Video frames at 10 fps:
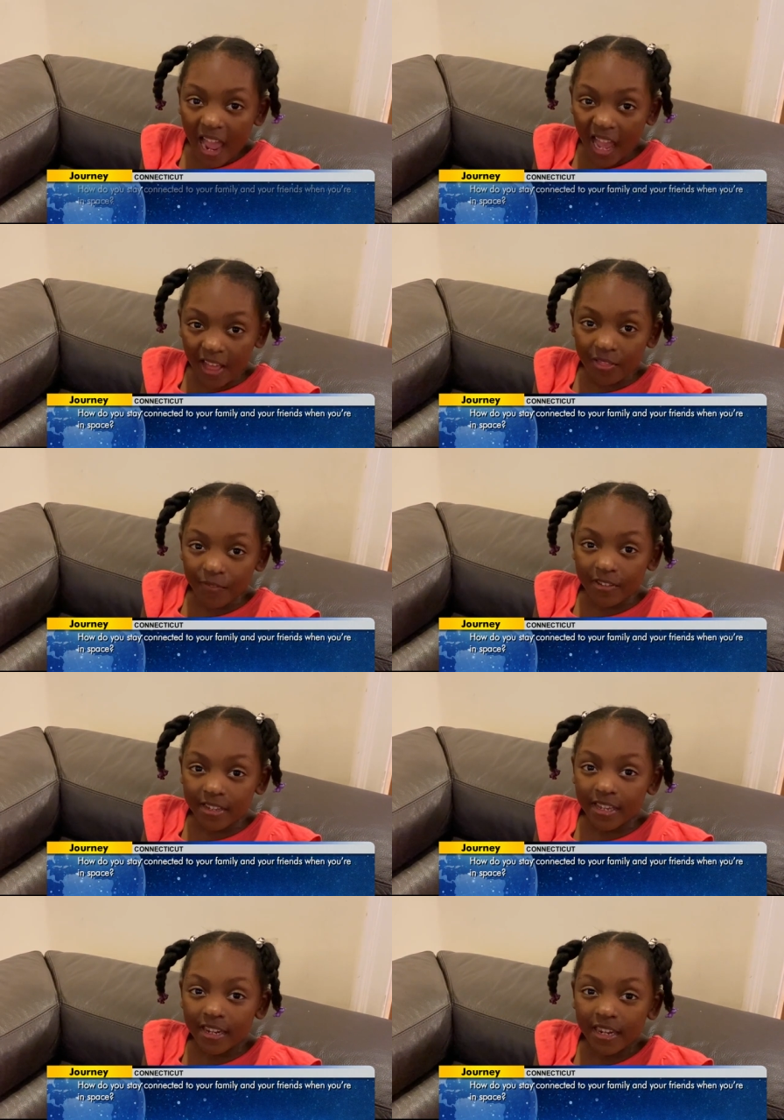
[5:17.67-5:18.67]
I live
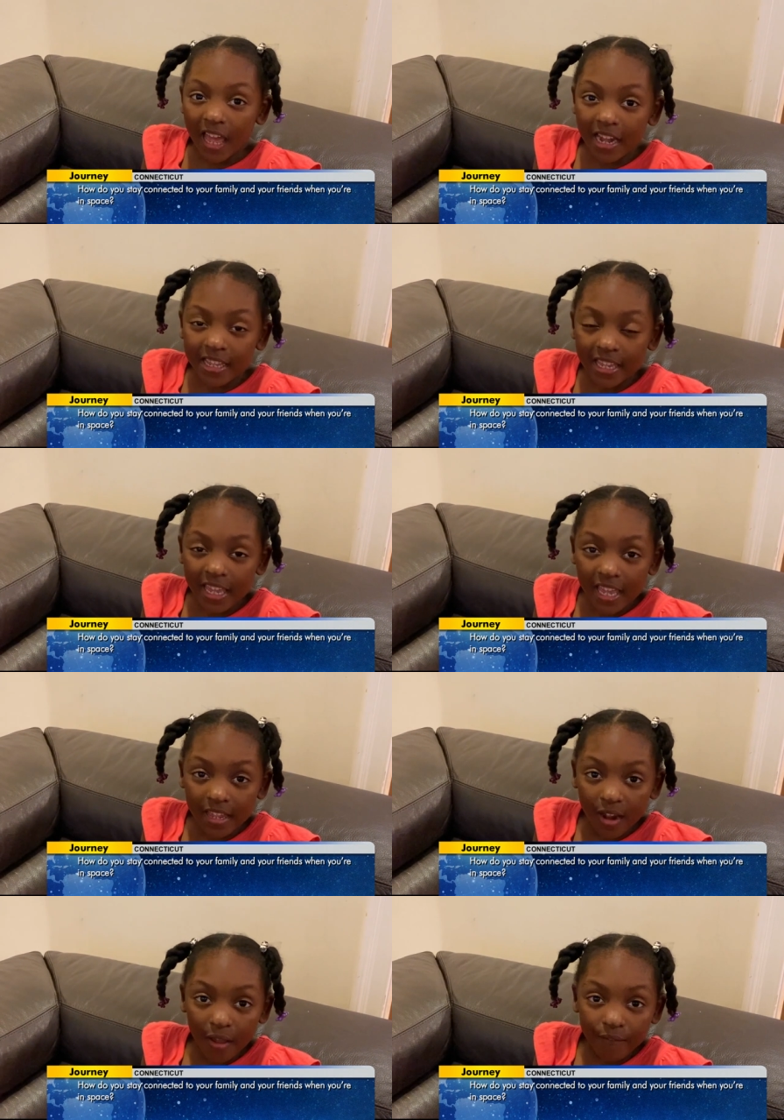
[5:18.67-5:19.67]
in Connecticut
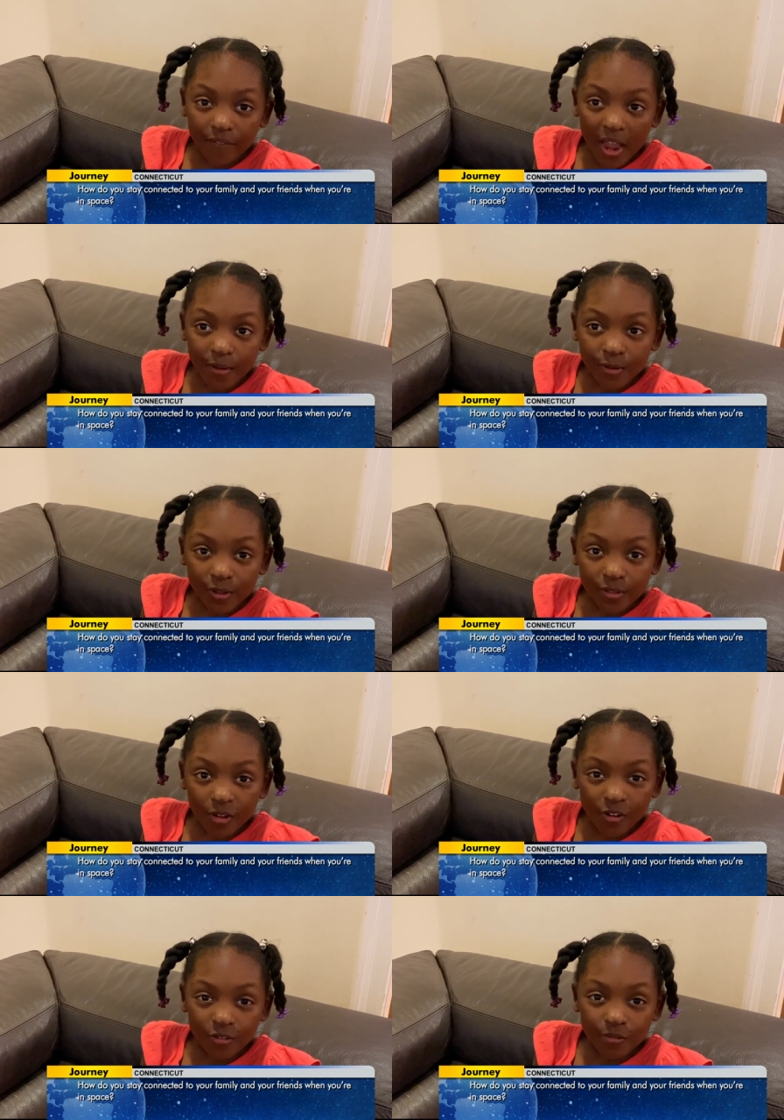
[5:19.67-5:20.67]
and I'm 5 years
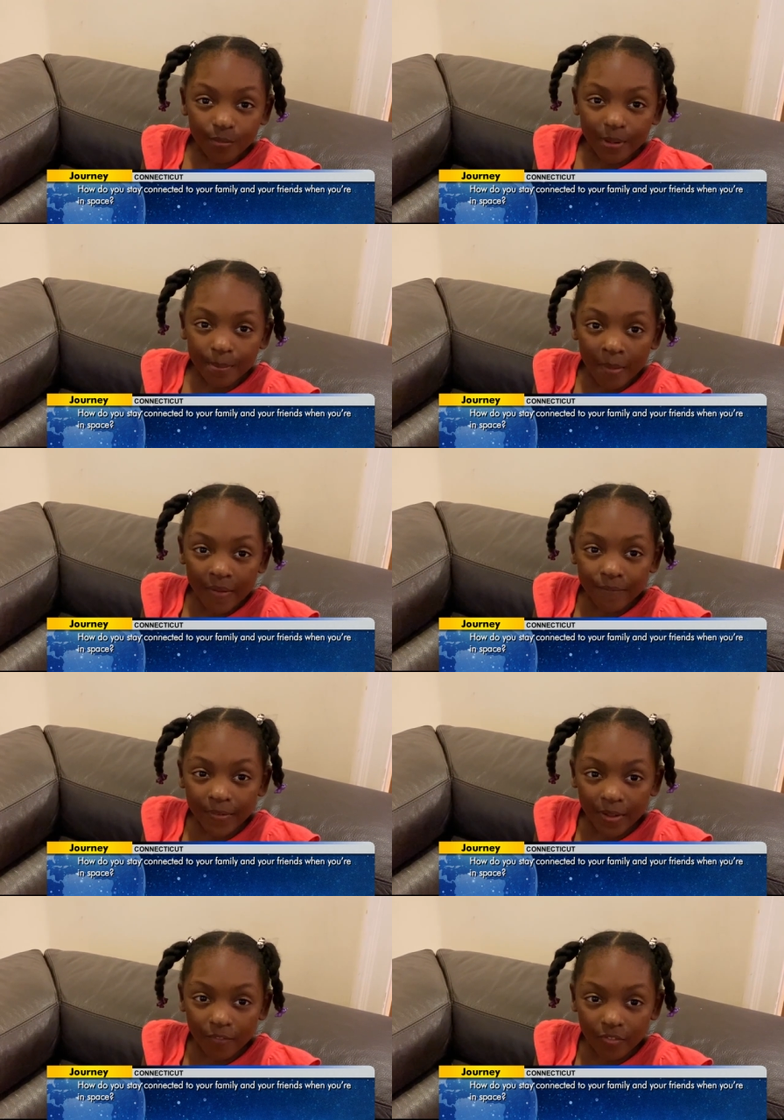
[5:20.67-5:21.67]
old with my
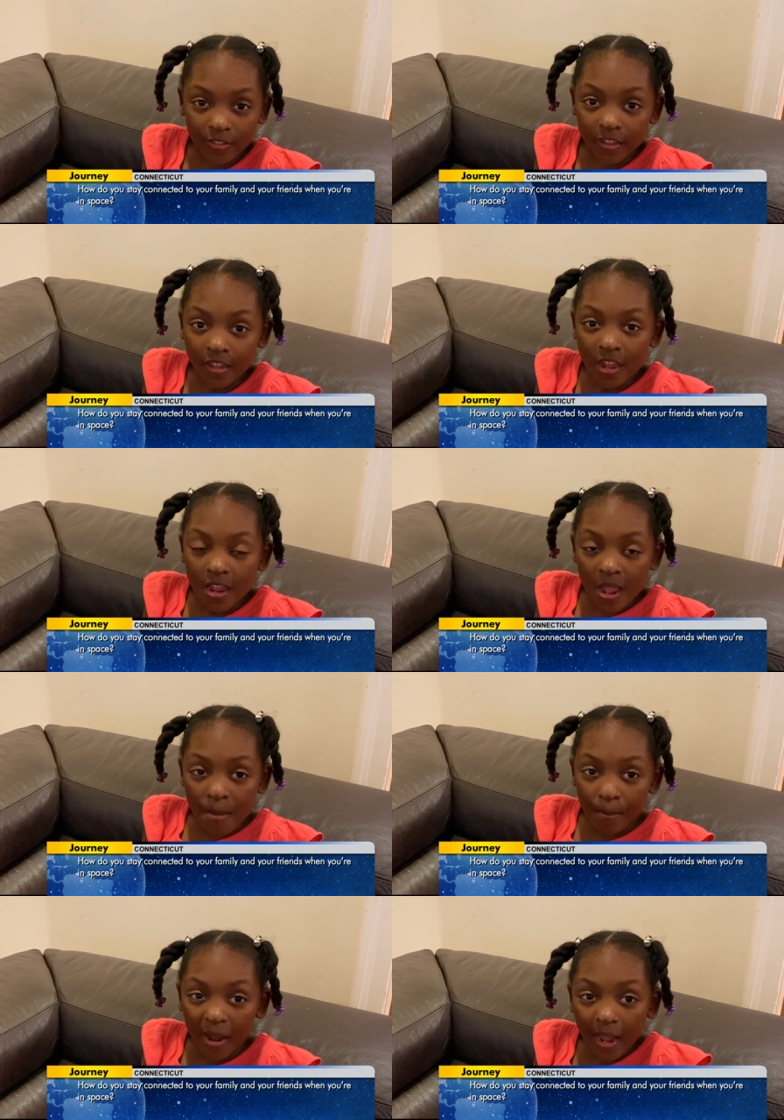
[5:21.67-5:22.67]
family.
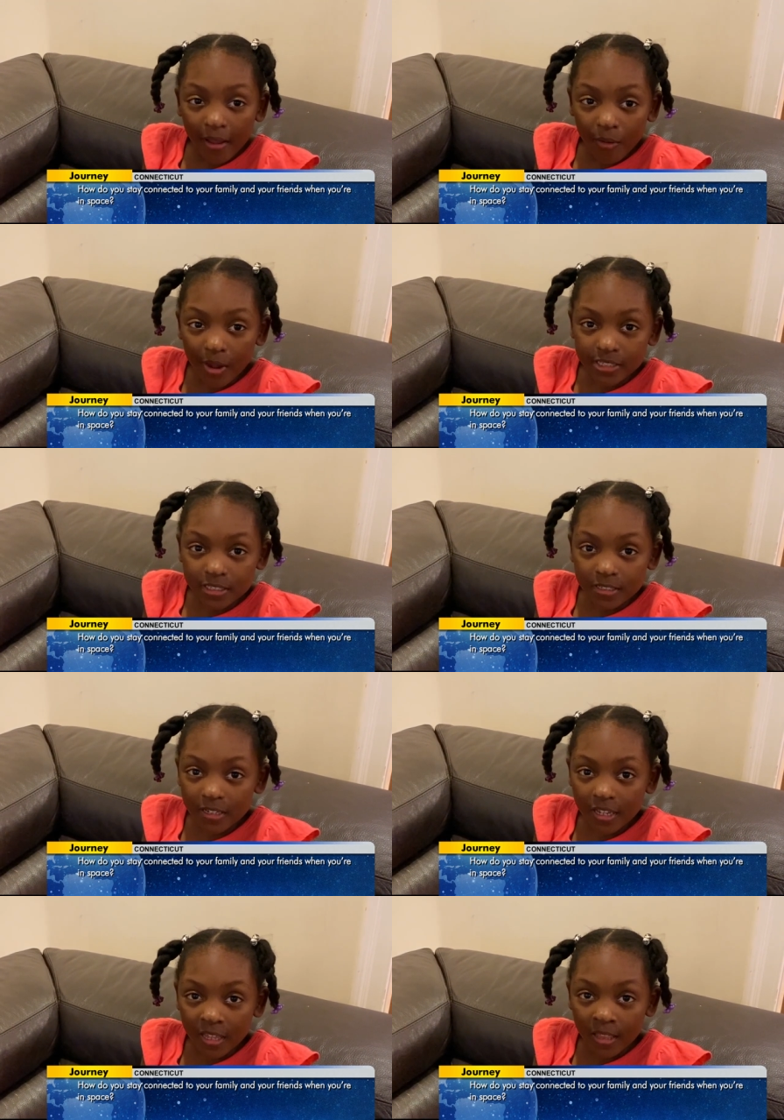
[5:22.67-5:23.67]
My question
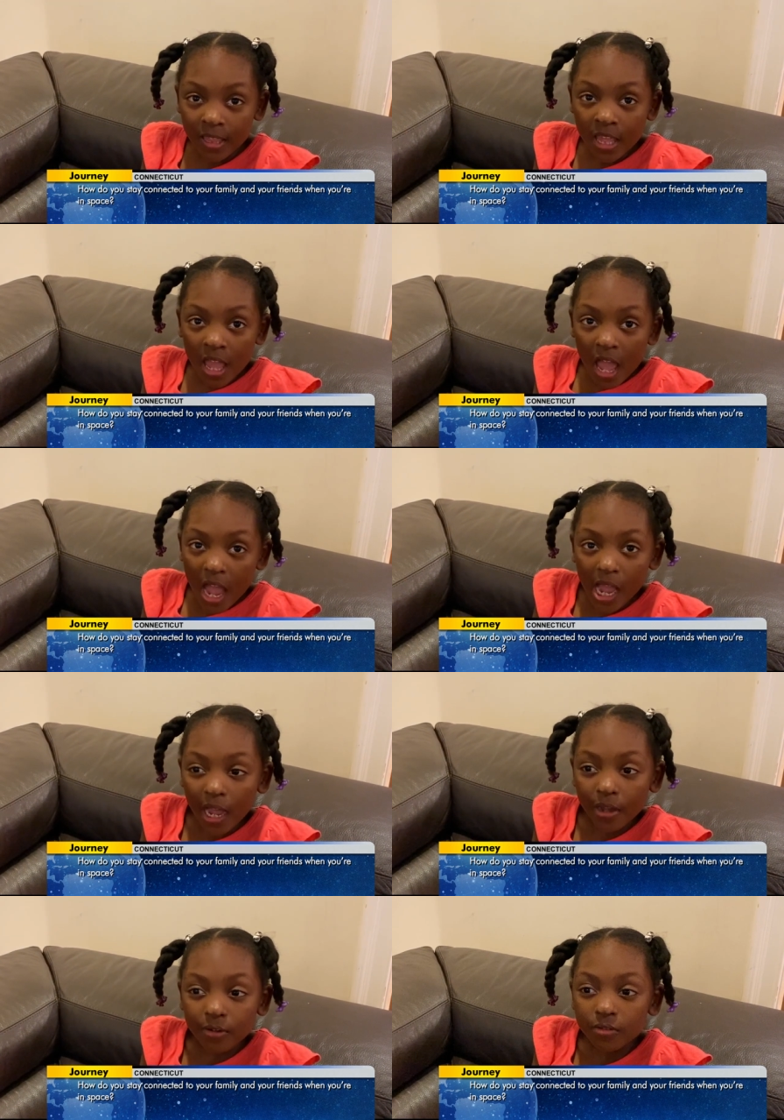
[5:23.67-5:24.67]
is,
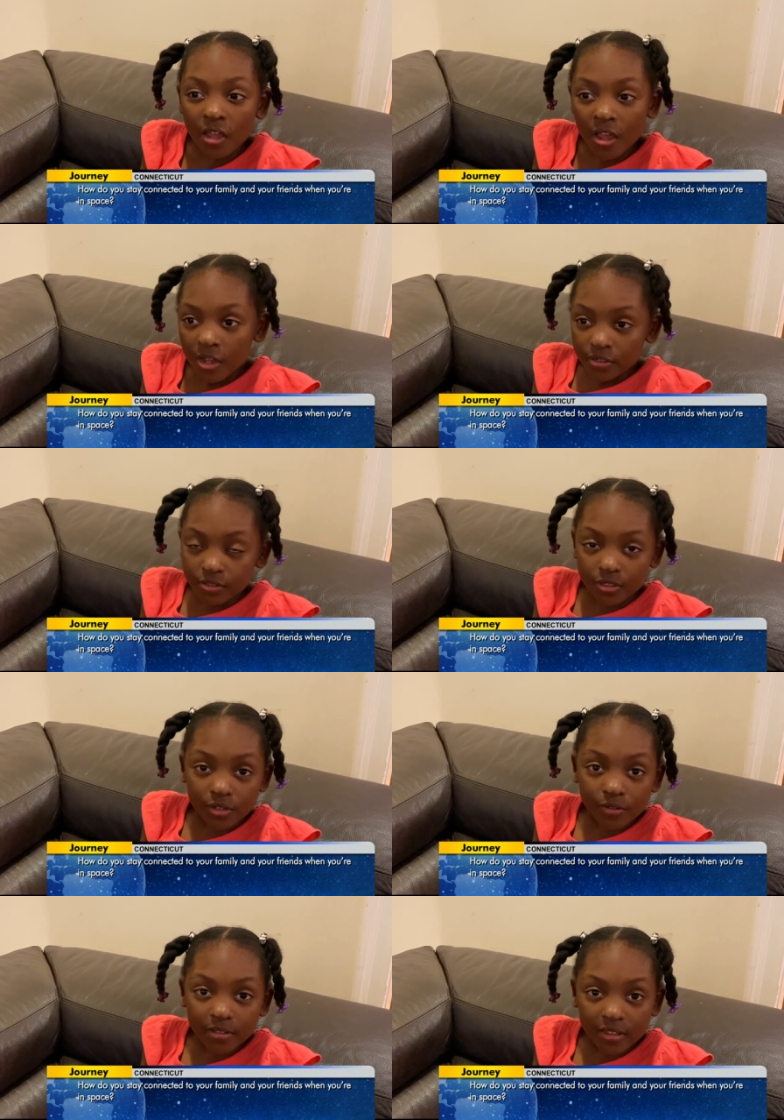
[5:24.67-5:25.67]
how Do
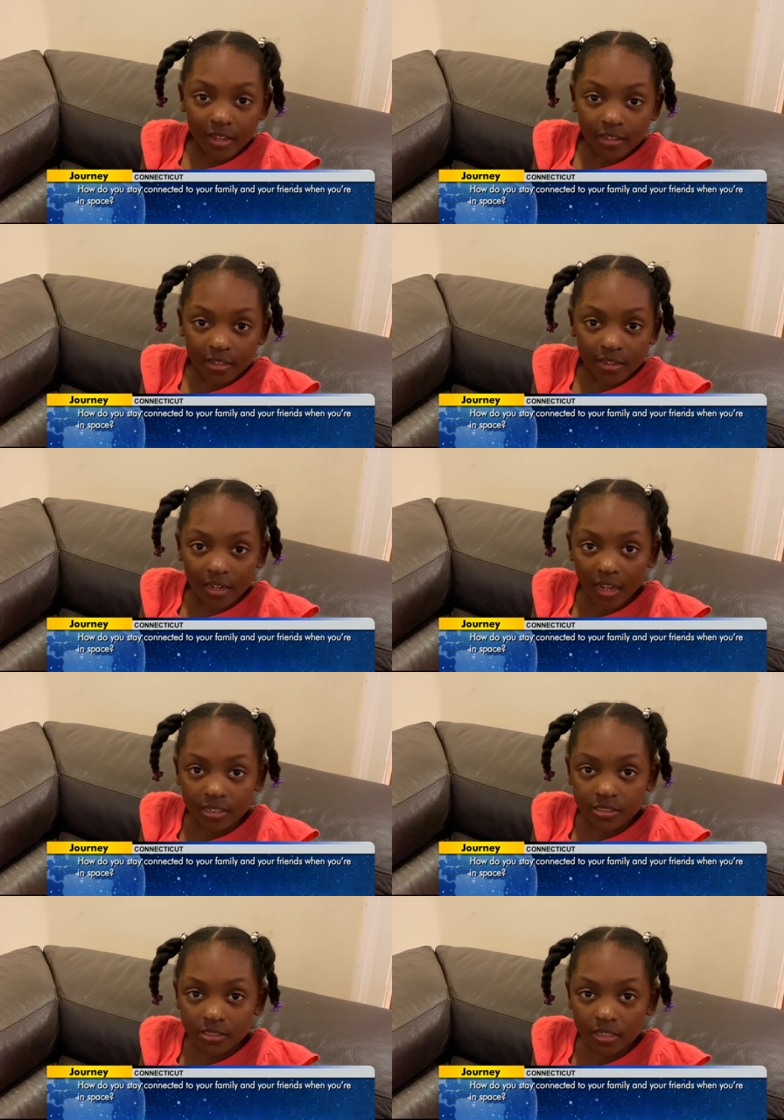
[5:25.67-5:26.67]
you stay
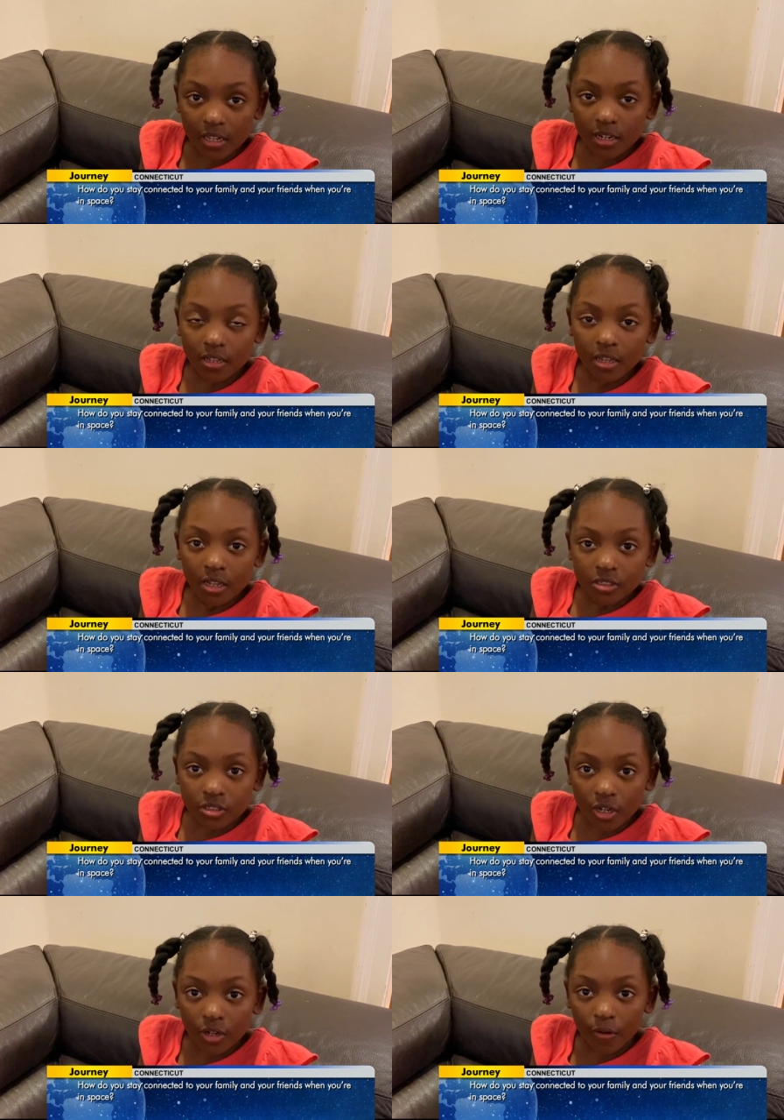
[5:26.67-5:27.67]
connected
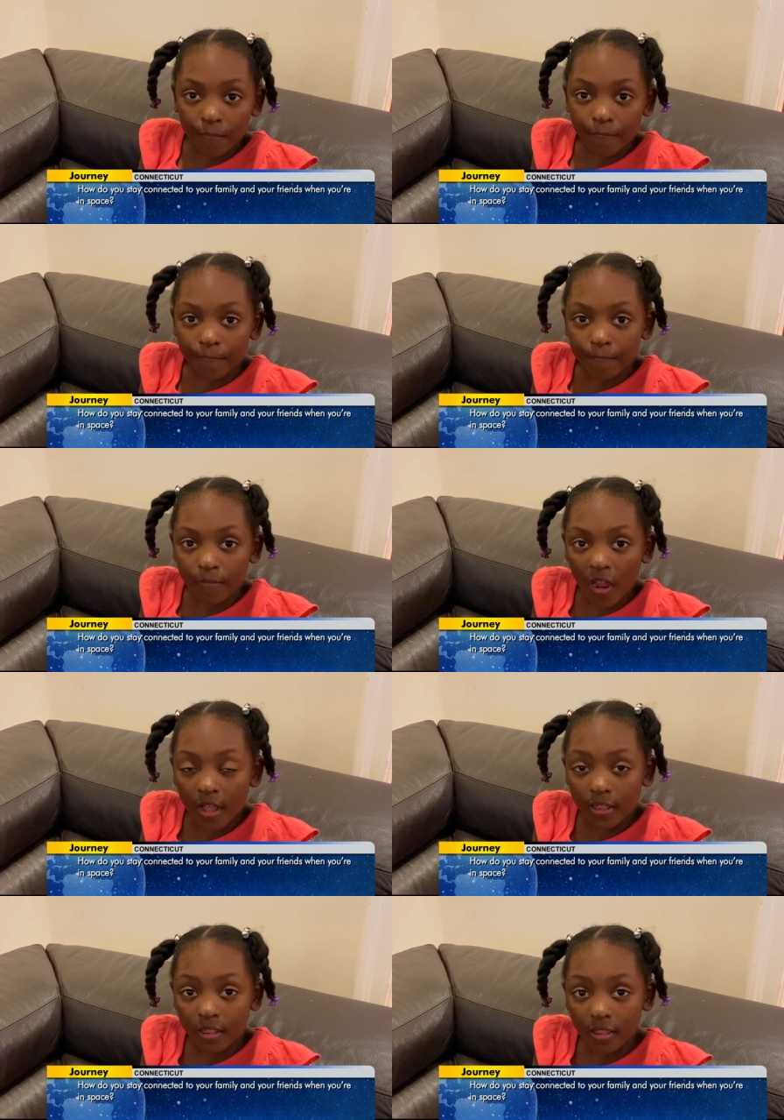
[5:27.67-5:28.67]
to your
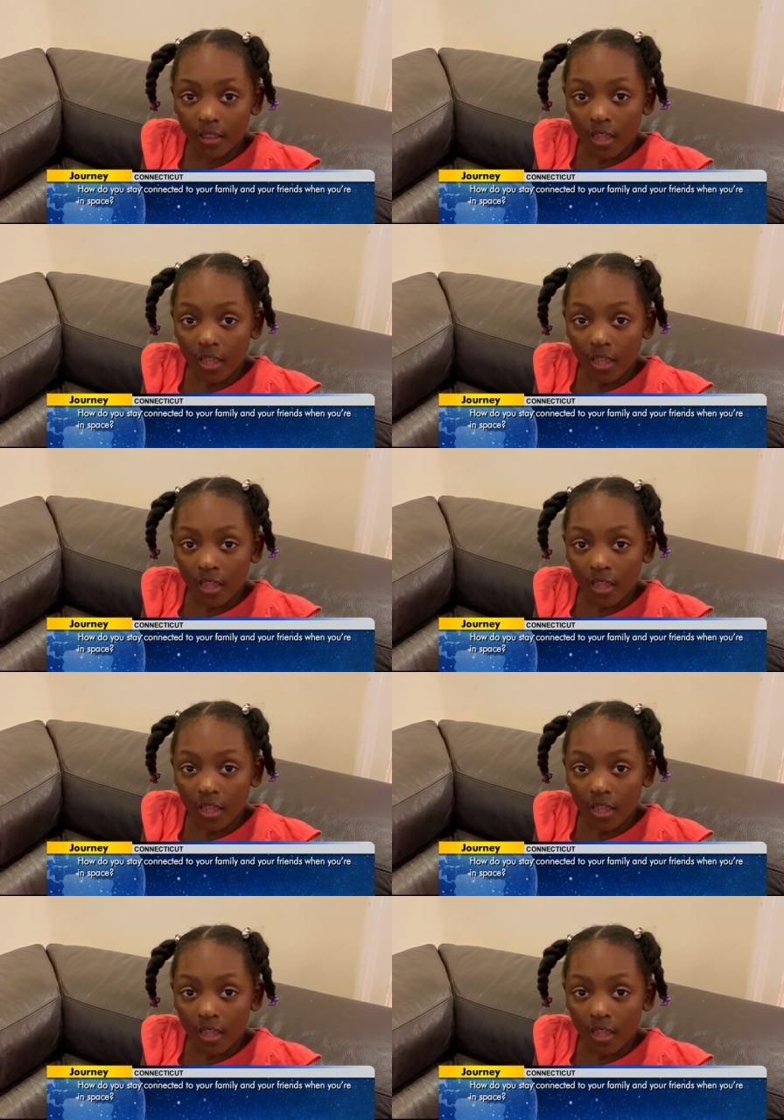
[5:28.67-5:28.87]
friends